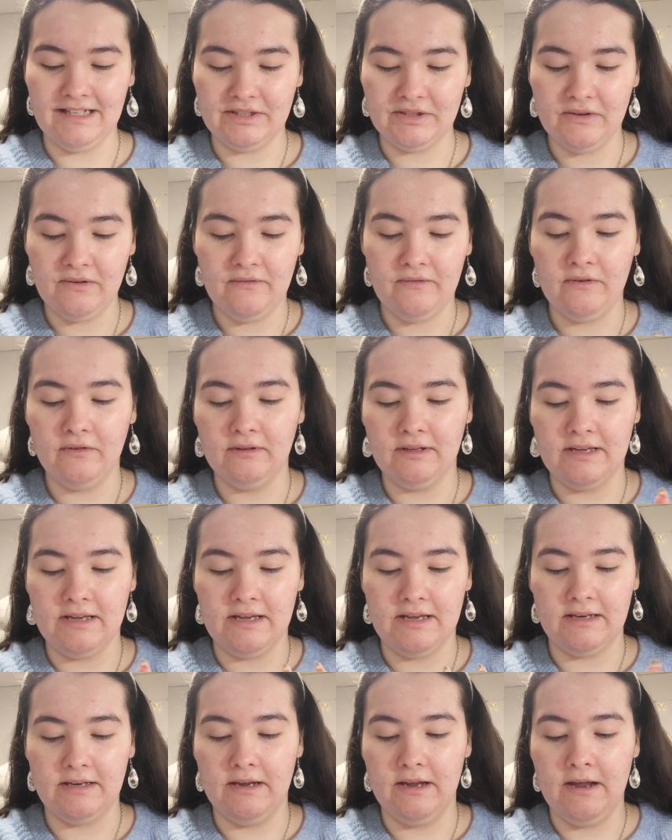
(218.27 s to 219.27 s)
to fill
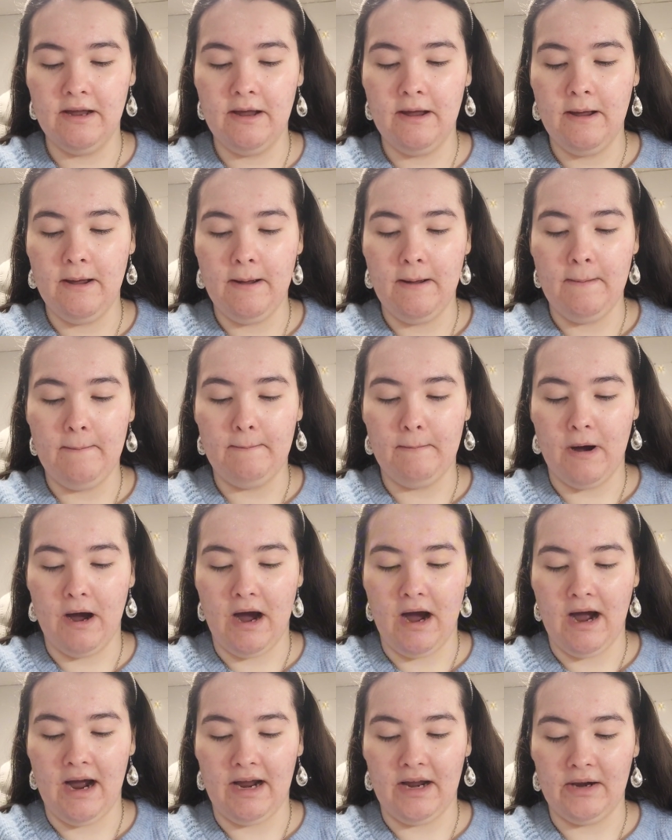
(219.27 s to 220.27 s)
in
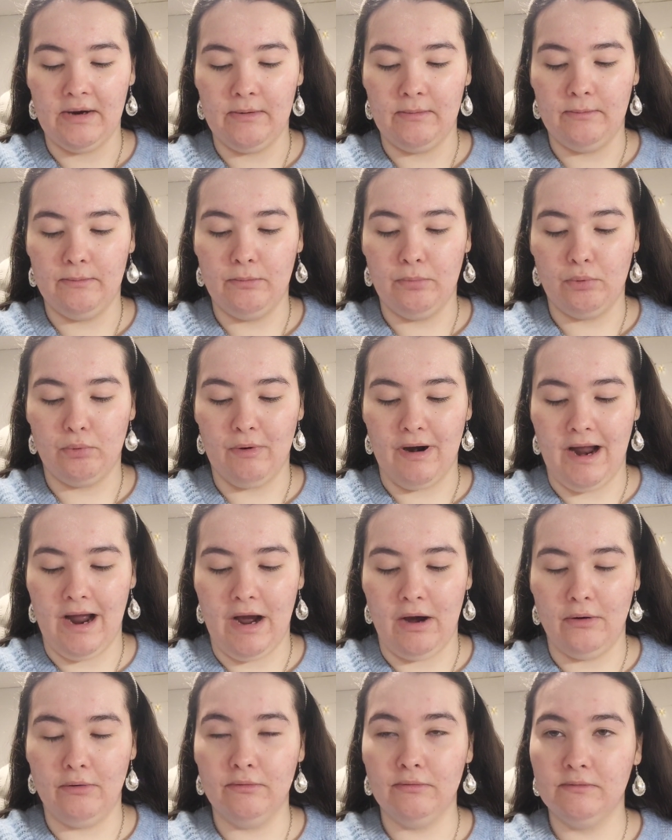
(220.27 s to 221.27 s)
my
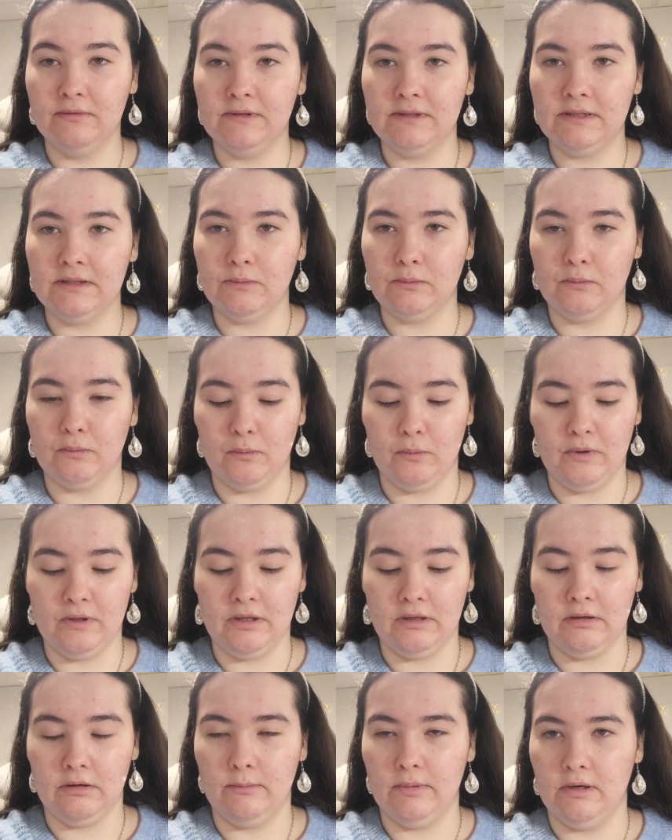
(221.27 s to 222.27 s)
brows with
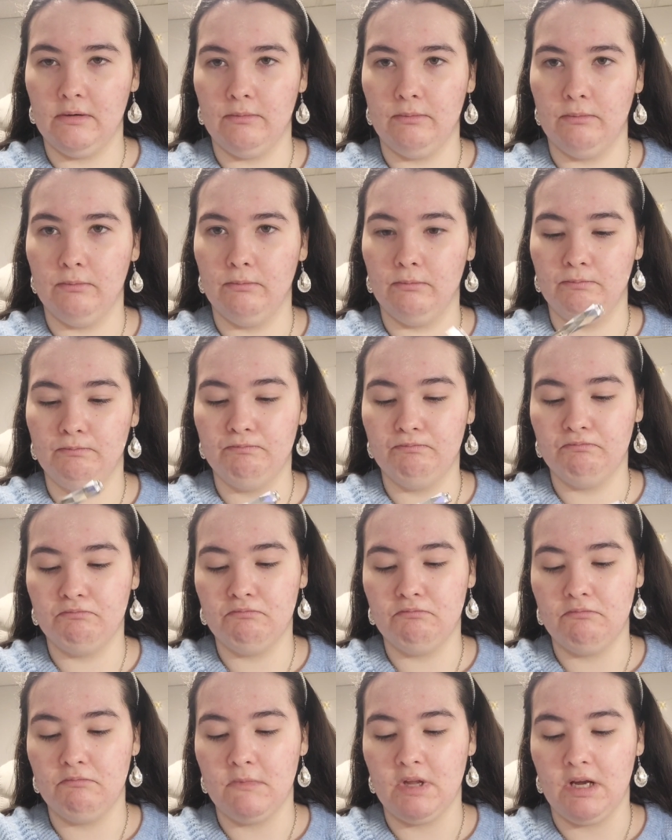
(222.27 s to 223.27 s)
a little bit
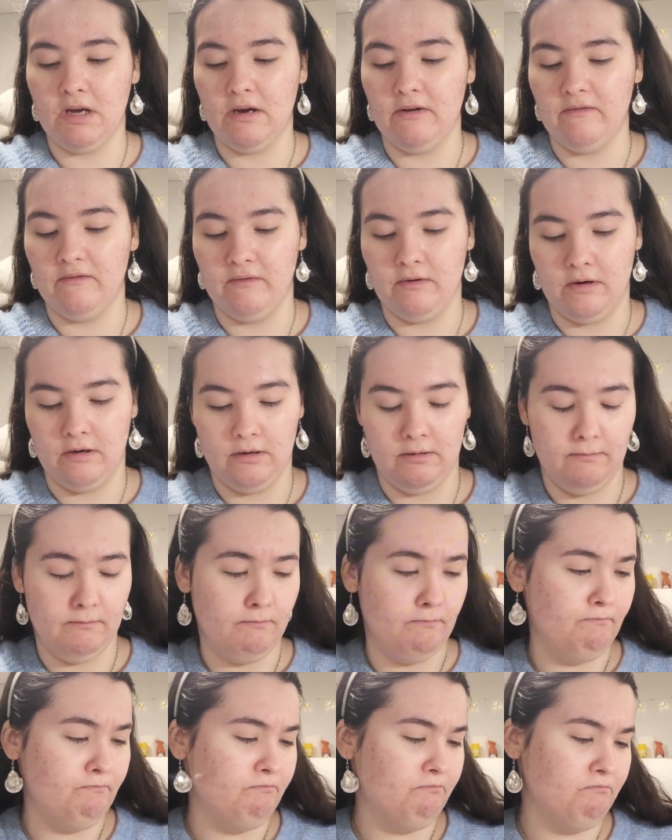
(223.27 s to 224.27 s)

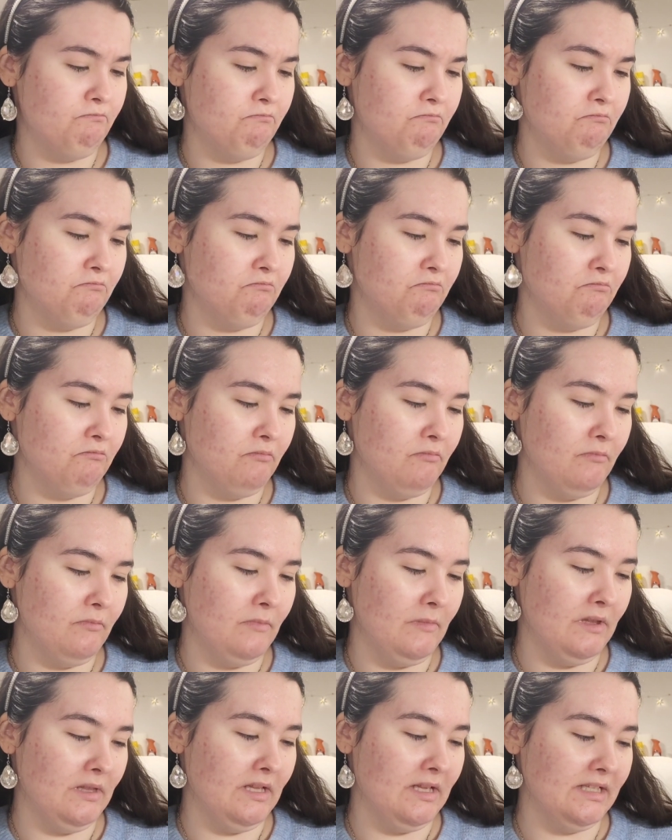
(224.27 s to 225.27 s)
of
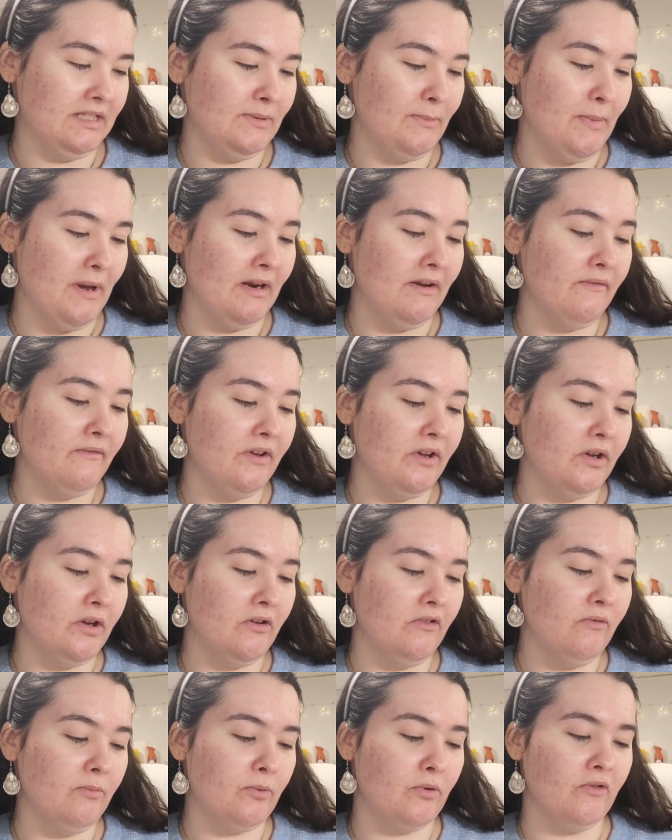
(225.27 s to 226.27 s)
this Benefit
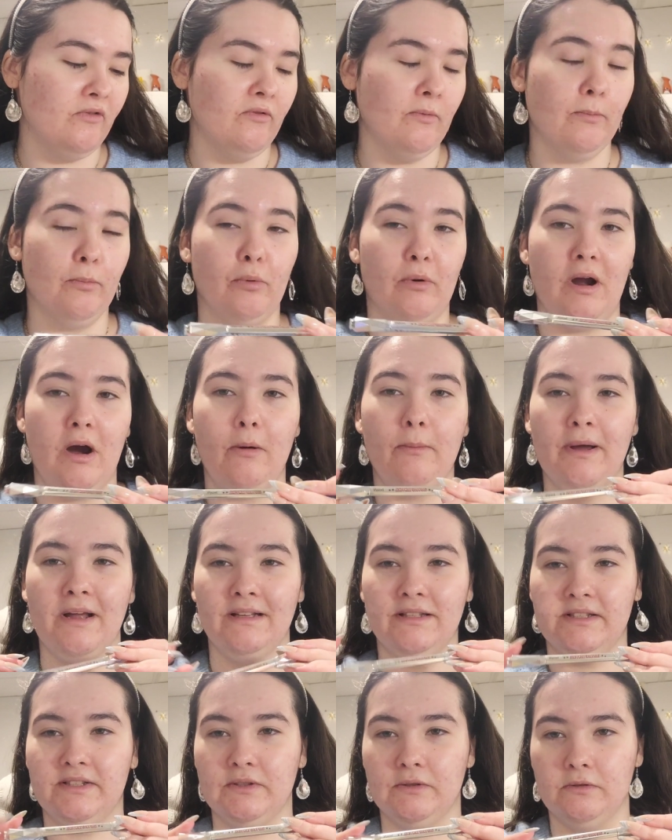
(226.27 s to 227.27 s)
Goof Proof Brow
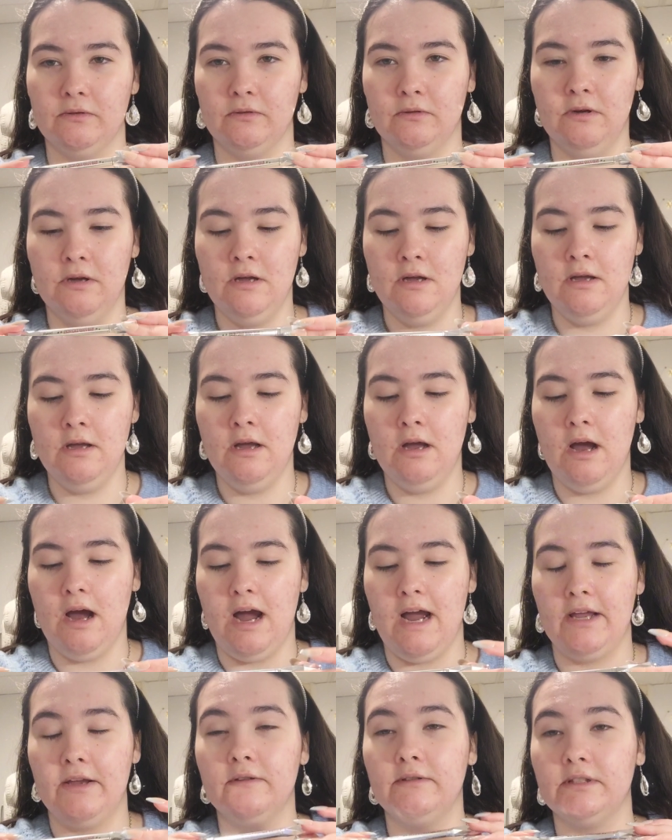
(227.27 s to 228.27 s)
Pencil.
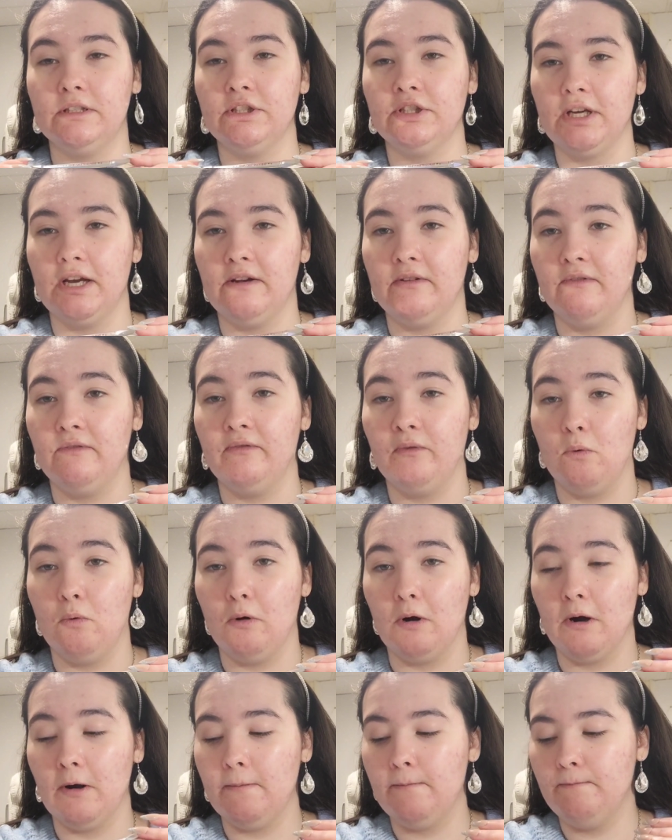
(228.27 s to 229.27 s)
I use the shade
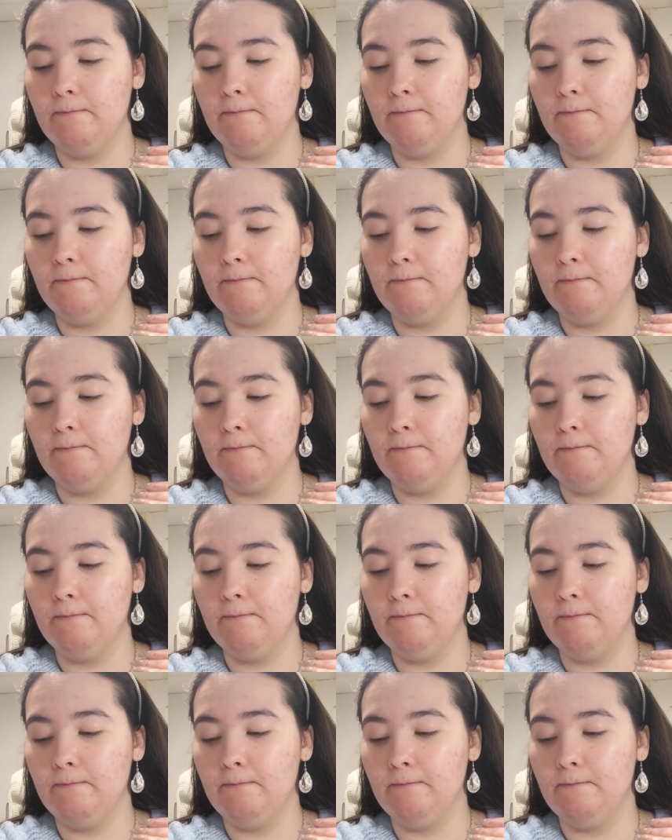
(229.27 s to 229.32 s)
4,